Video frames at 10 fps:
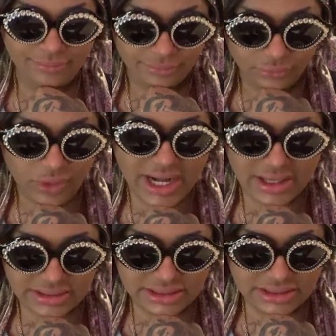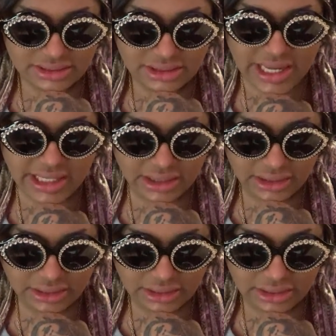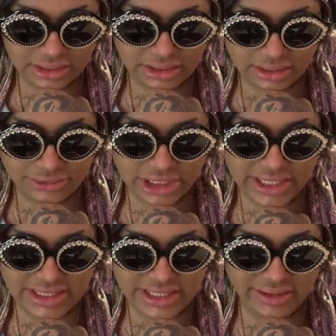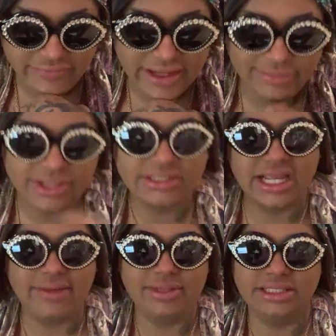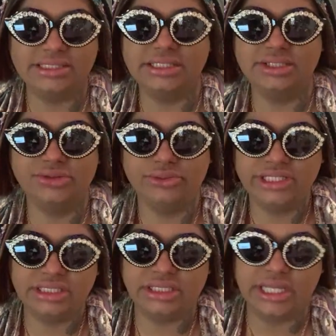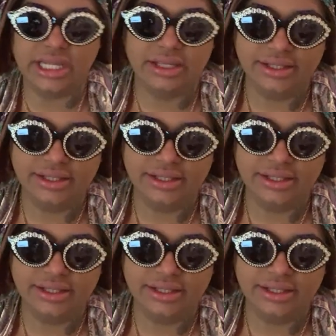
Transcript: What else? Like, I'm trying to think of like music I've been listening to recently.